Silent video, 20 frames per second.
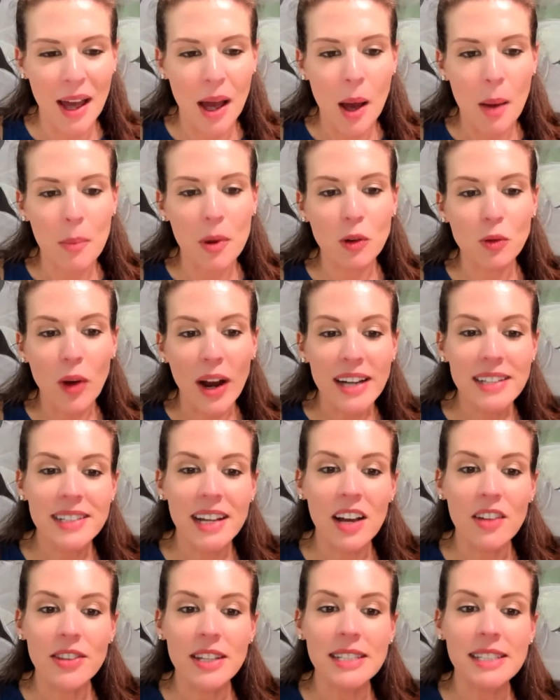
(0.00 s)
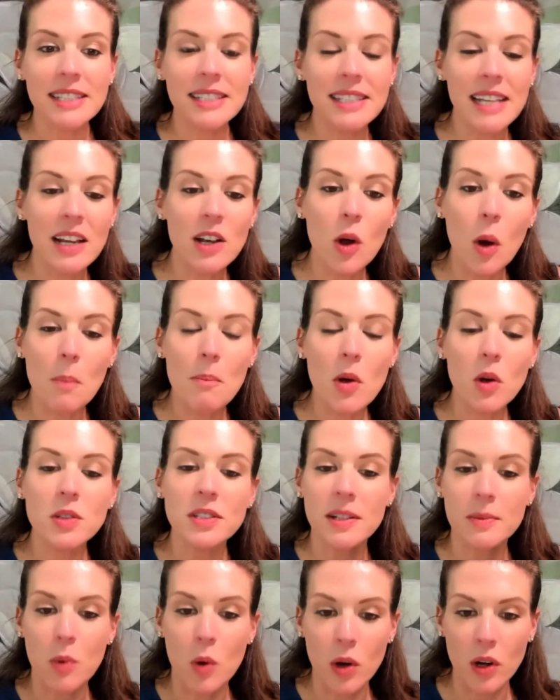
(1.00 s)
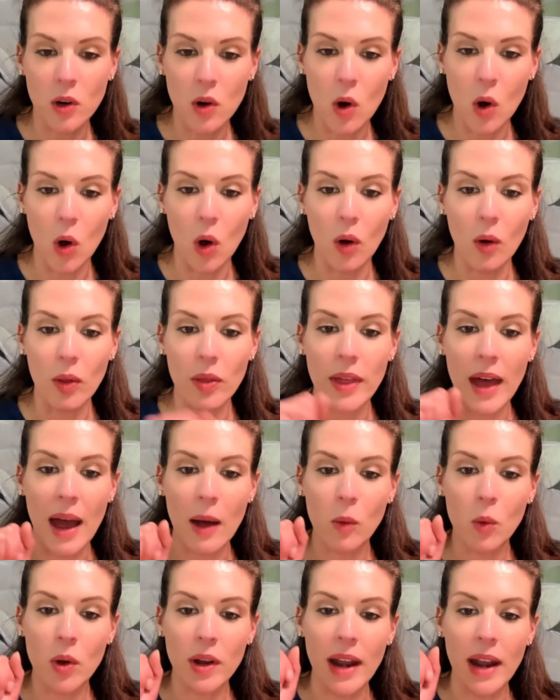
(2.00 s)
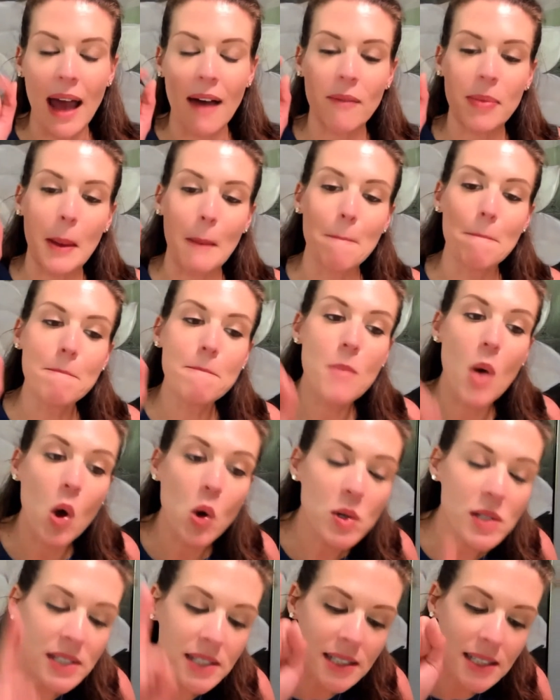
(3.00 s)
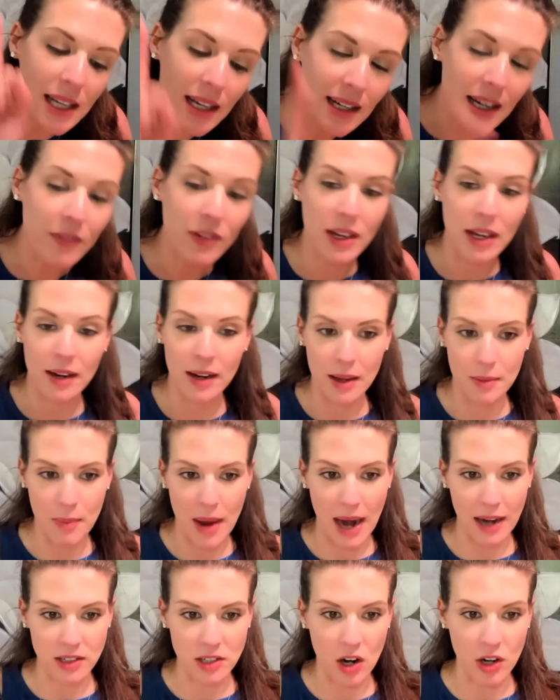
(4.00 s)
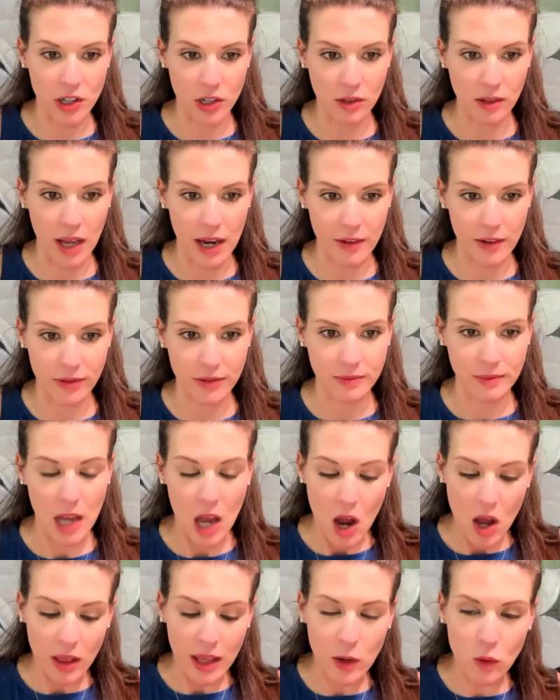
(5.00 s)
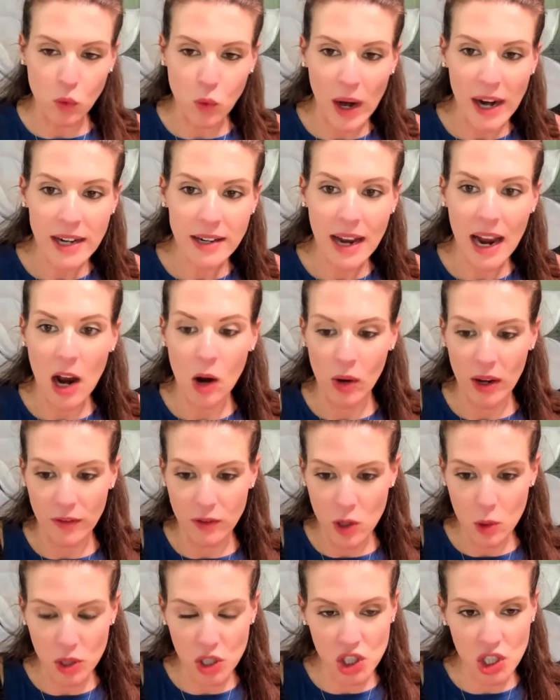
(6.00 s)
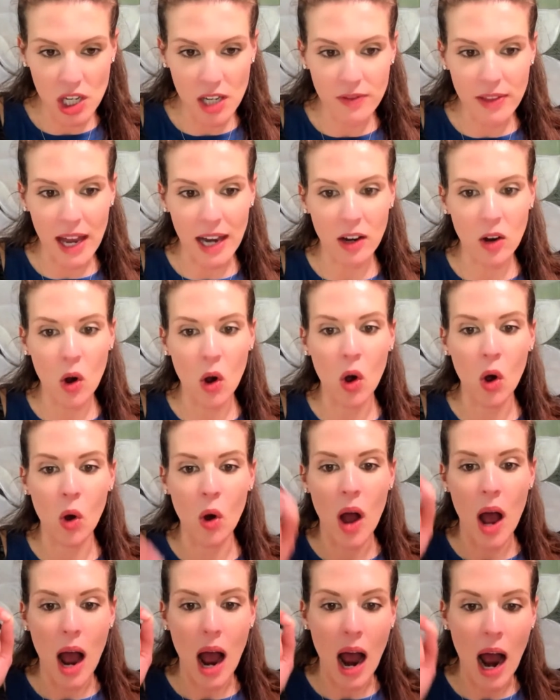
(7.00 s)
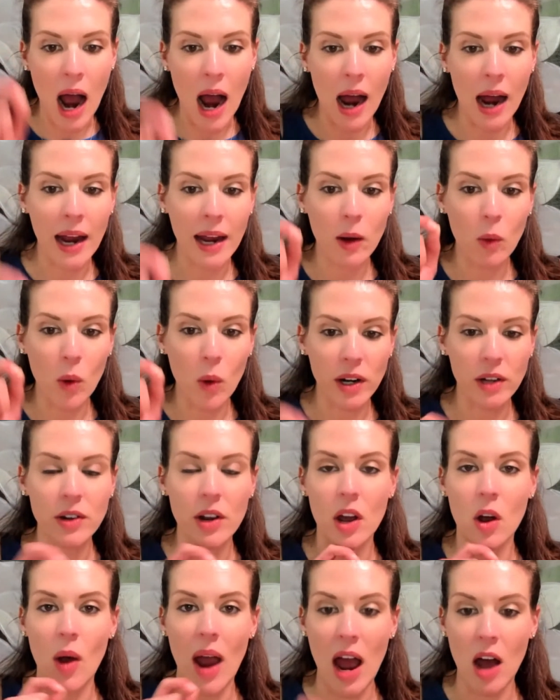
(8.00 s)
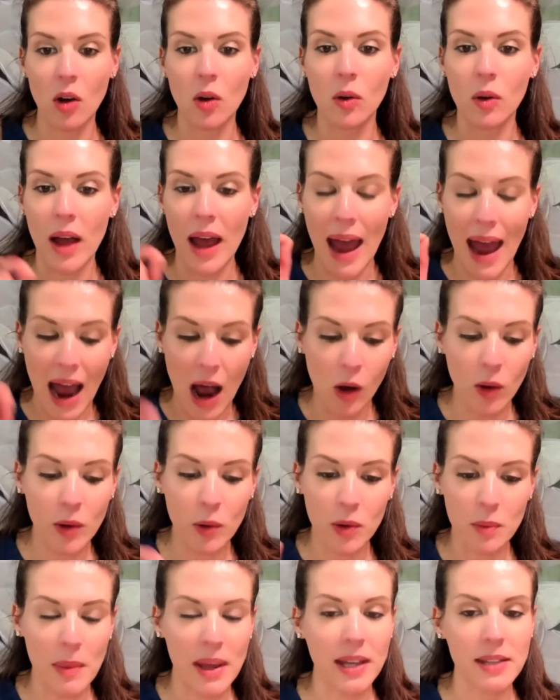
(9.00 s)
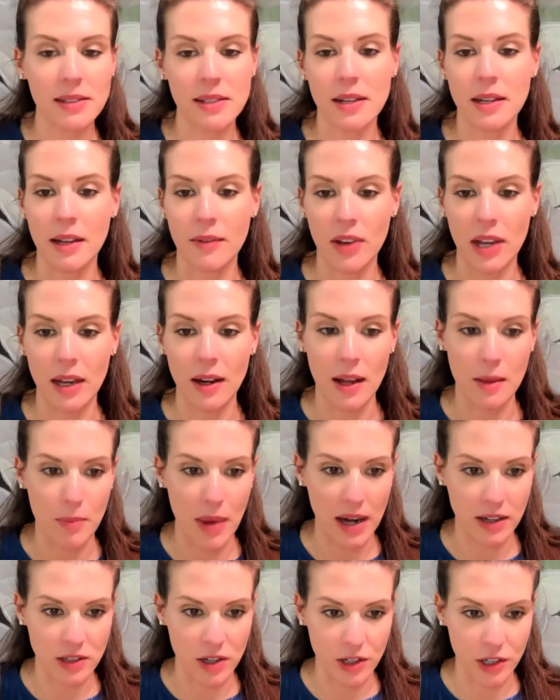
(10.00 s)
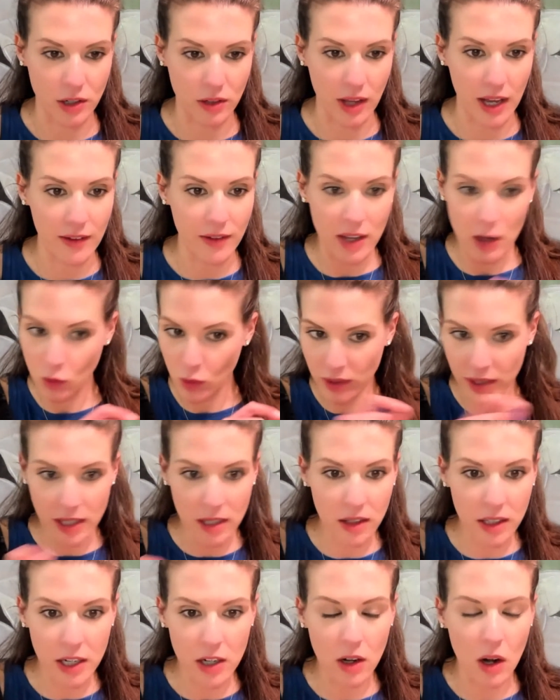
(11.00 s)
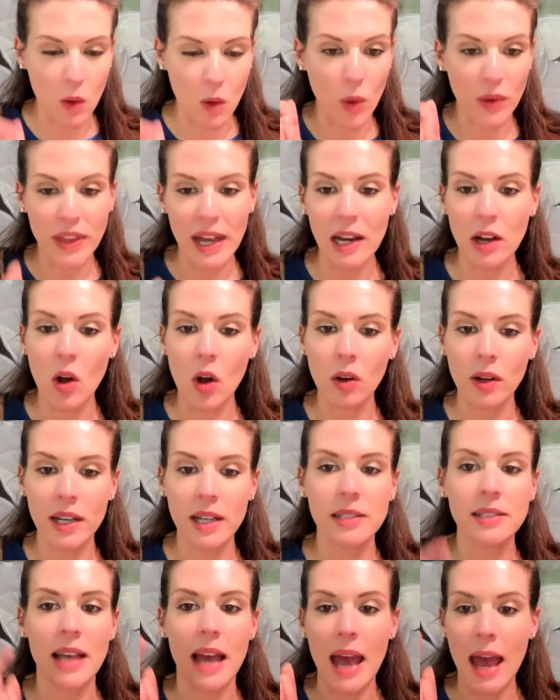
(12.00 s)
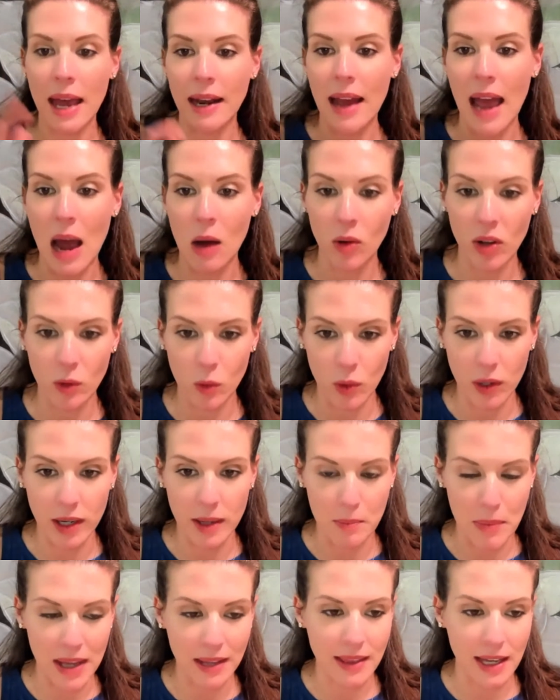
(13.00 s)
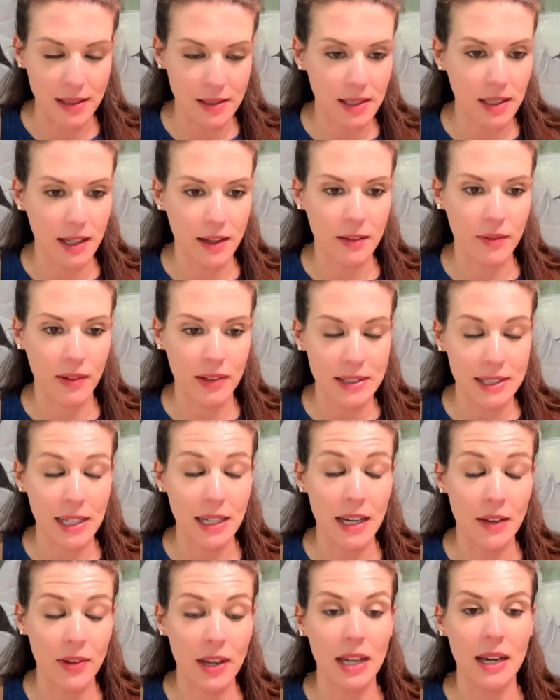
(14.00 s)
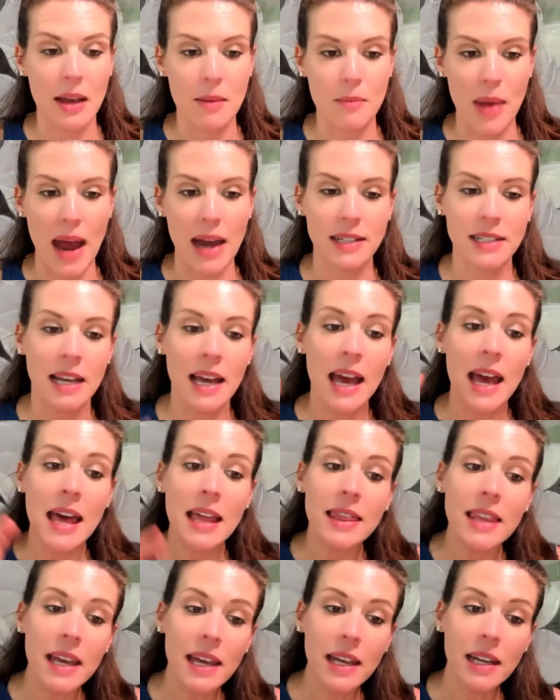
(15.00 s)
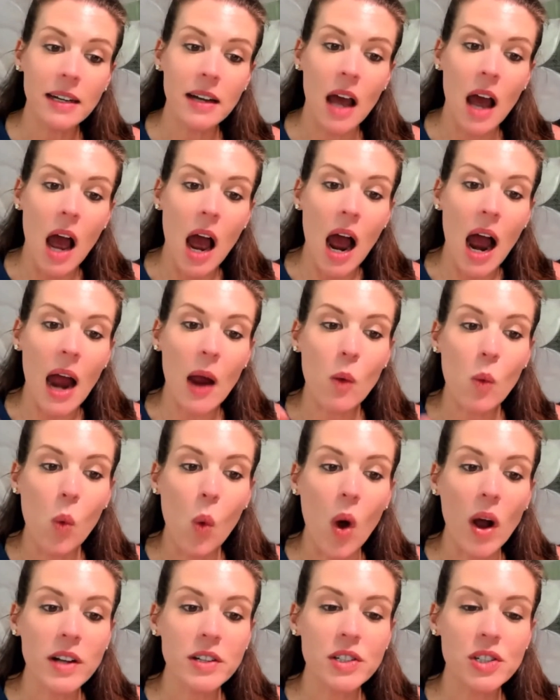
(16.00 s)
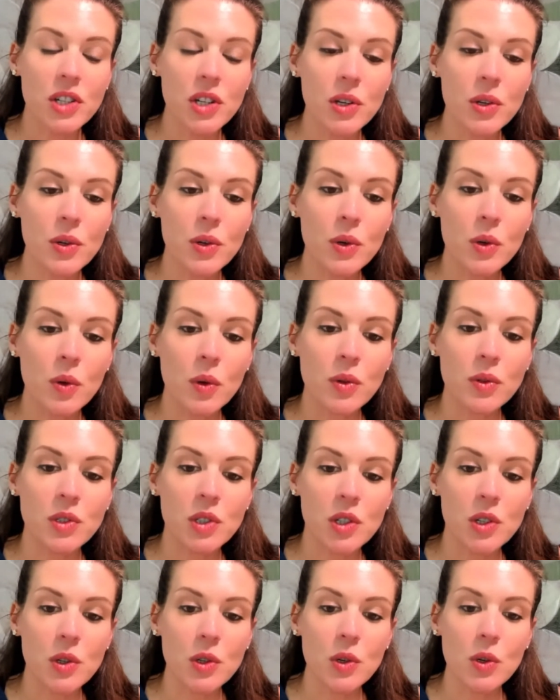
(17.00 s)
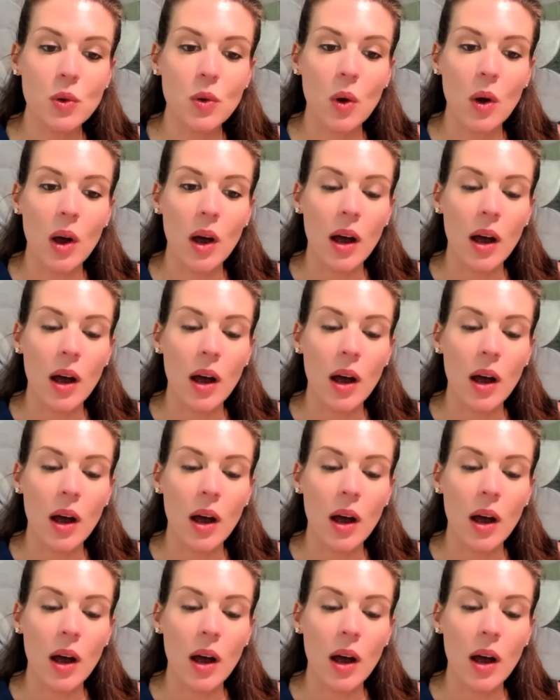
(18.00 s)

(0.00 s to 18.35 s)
But write down the single most important goal that would have the most significant impact on your life. Like right now, if you achieve that goal, I want to know how it would make a significant impact on your life. Get really clear on what that goal is and how it would make that significant impact. Then I want you to